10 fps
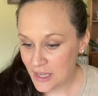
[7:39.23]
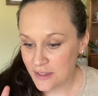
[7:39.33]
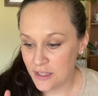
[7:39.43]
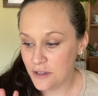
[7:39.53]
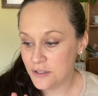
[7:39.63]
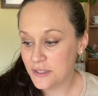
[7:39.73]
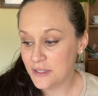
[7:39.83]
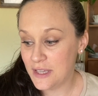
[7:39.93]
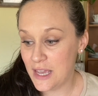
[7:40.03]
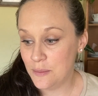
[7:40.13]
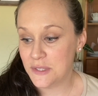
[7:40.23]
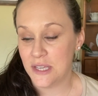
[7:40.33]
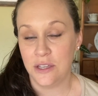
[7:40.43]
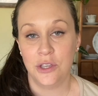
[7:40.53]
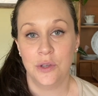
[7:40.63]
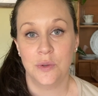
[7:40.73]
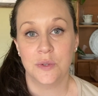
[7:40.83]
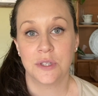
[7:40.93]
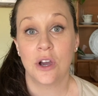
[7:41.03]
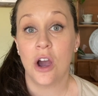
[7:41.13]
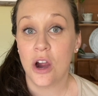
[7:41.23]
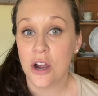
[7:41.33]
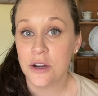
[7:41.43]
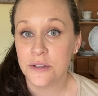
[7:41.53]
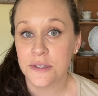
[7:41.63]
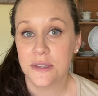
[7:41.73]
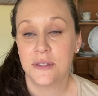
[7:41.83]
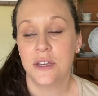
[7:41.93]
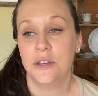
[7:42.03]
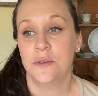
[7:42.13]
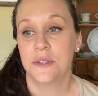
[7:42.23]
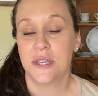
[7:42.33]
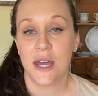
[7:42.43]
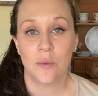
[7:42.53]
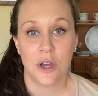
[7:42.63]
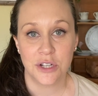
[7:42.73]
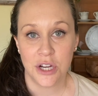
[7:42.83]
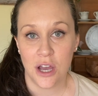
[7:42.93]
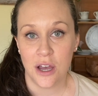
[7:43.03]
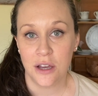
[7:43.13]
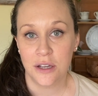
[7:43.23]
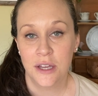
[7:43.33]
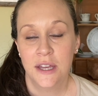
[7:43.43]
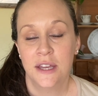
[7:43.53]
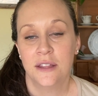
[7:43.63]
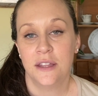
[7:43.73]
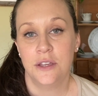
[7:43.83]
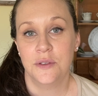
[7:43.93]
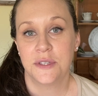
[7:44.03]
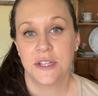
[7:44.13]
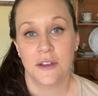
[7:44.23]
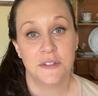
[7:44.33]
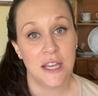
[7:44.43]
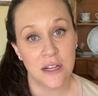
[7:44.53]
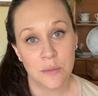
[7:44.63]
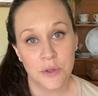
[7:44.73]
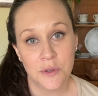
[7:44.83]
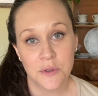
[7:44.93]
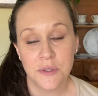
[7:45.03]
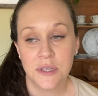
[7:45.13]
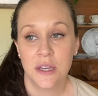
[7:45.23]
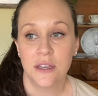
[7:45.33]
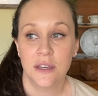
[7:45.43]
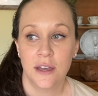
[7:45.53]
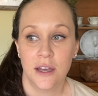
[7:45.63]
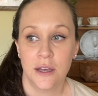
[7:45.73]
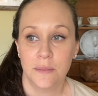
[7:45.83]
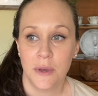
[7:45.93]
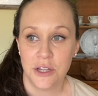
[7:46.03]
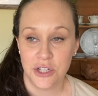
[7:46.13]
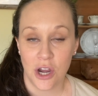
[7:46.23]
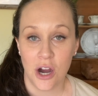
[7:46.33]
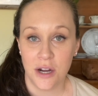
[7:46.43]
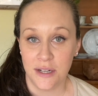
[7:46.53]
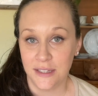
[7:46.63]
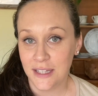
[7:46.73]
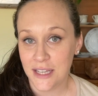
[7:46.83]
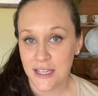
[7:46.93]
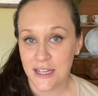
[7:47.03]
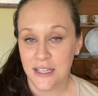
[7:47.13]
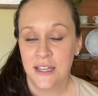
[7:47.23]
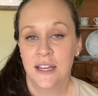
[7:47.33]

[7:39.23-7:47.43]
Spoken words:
Then there's games that use cars, that use sidewalk chalk, that use stuffed animals, a jar and a lid,